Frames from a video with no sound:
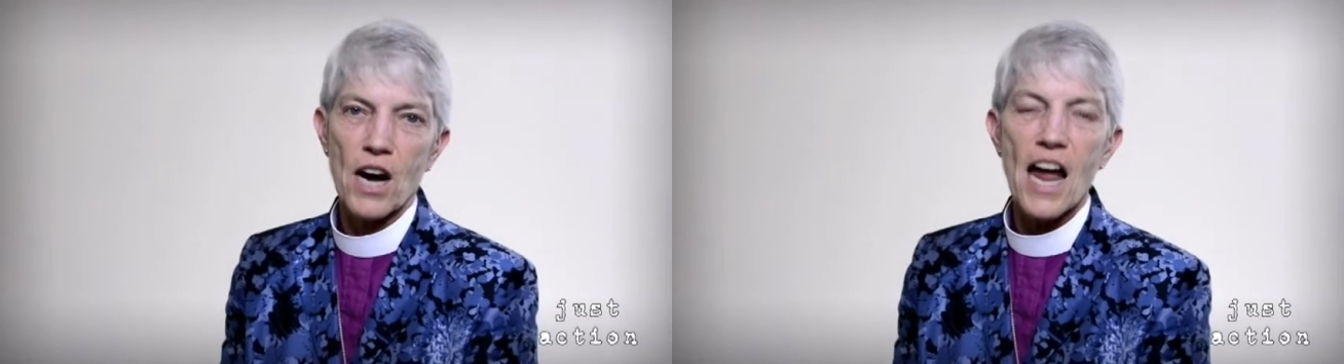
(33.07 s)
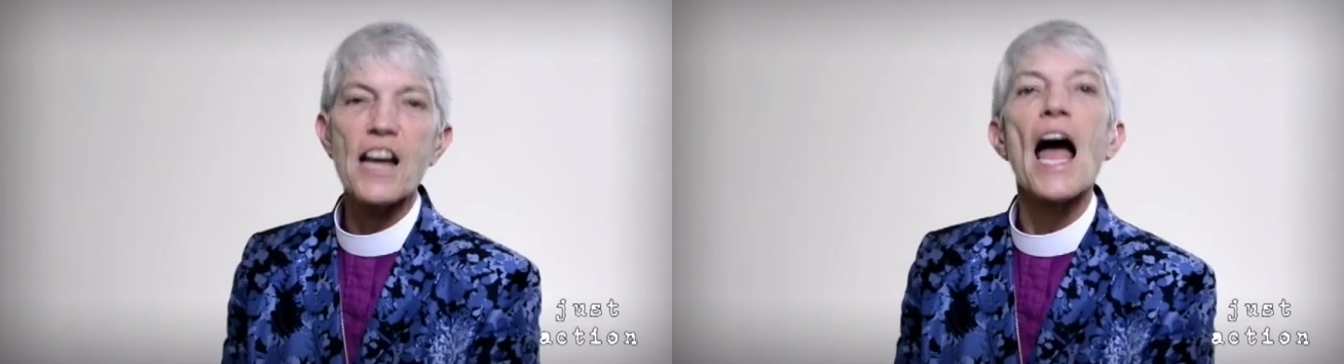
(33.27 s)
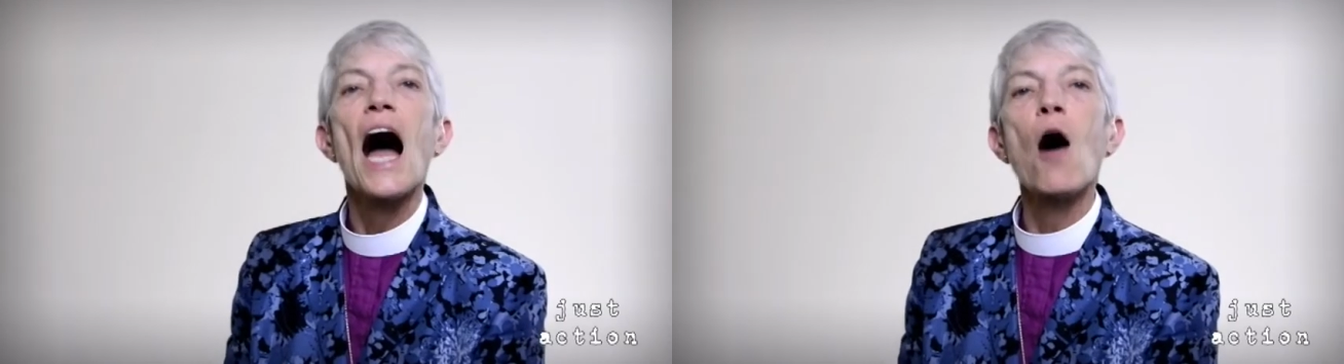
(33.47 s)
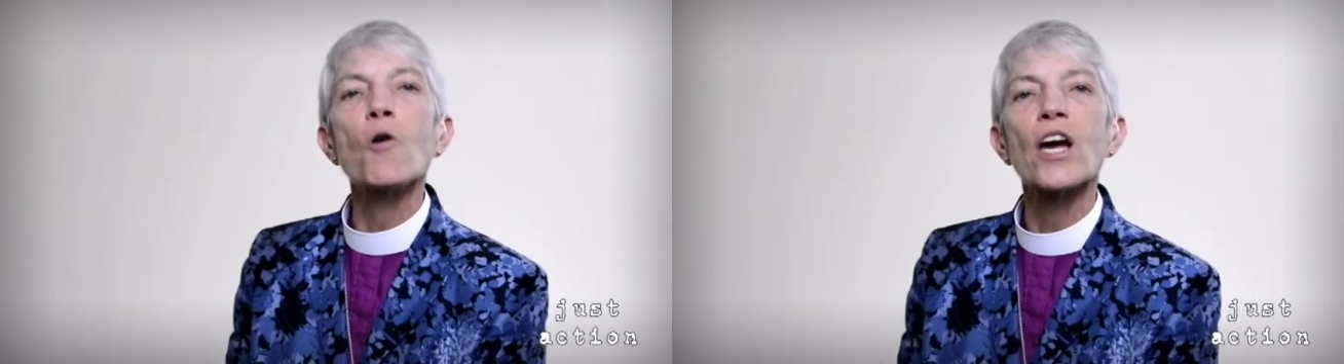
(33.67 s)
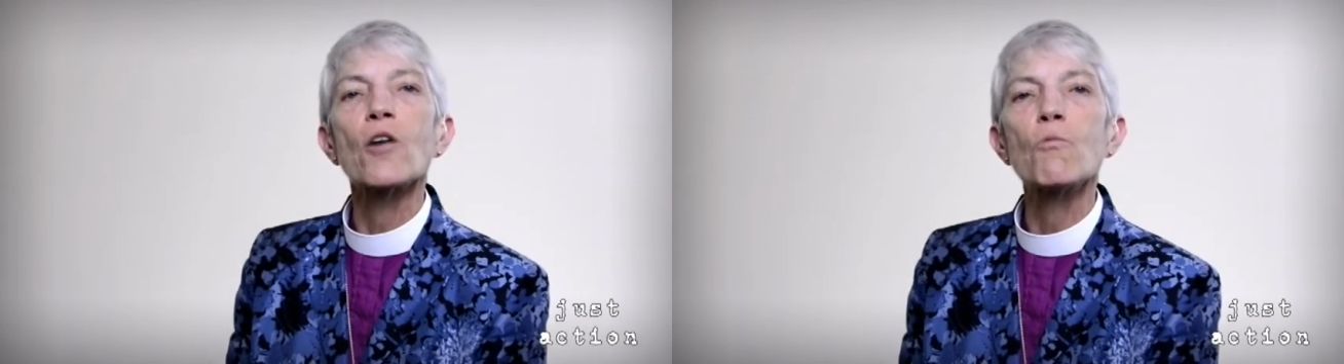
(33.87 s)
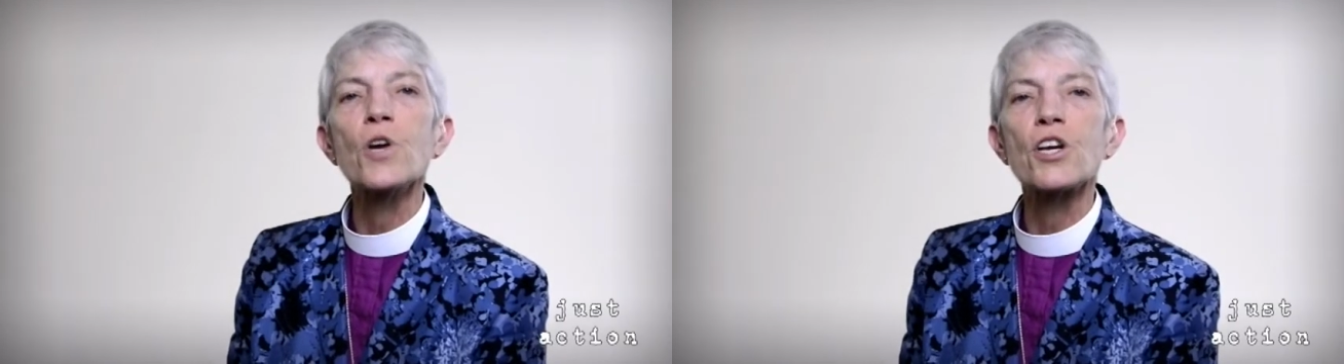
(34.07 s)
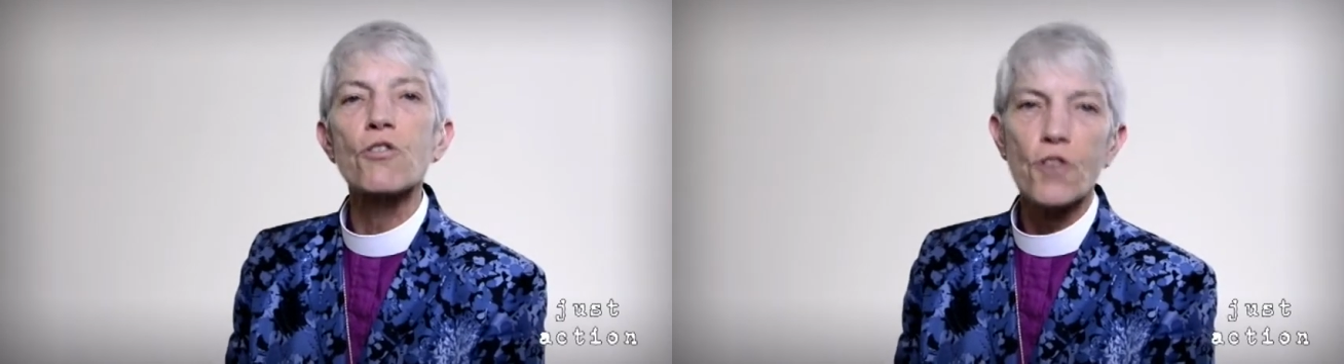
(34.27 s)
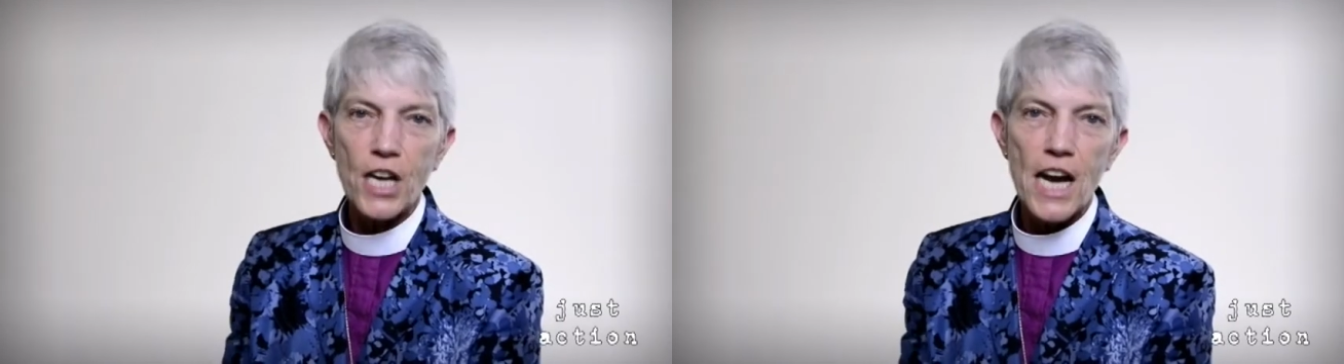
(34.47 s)
And how can we
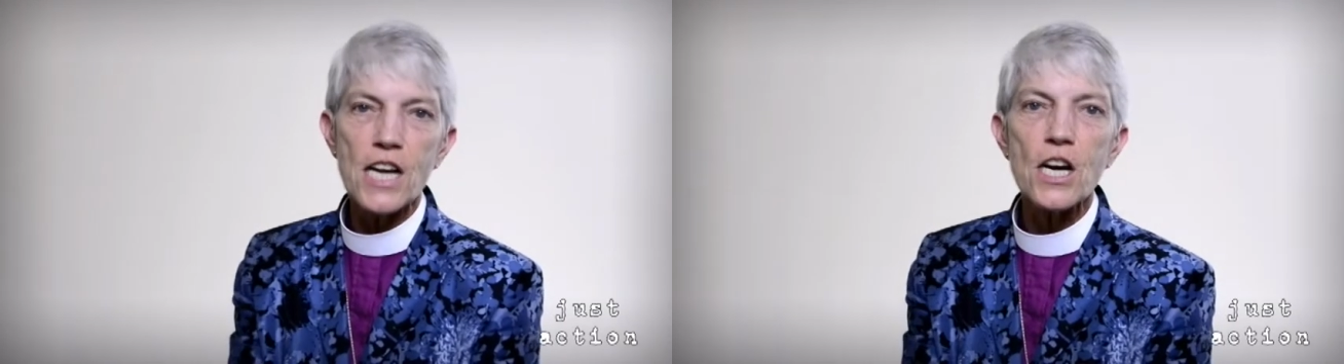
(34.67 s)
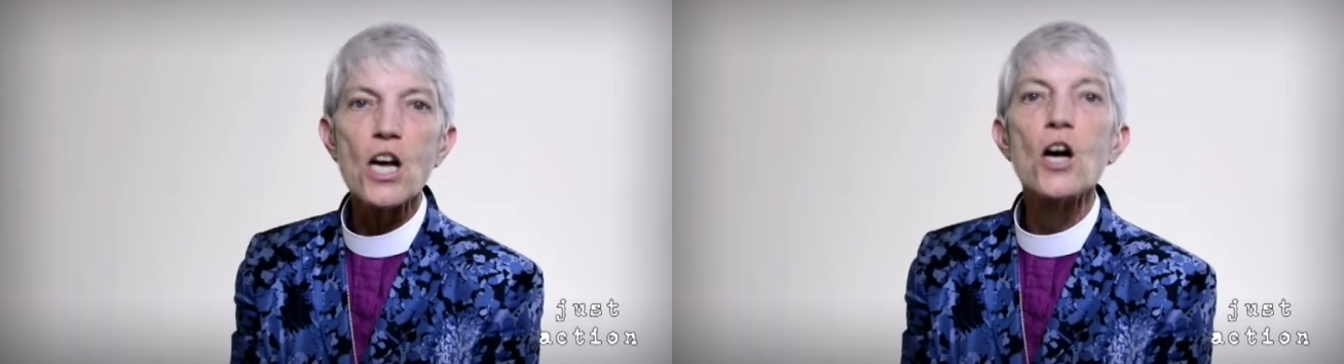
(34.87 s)
create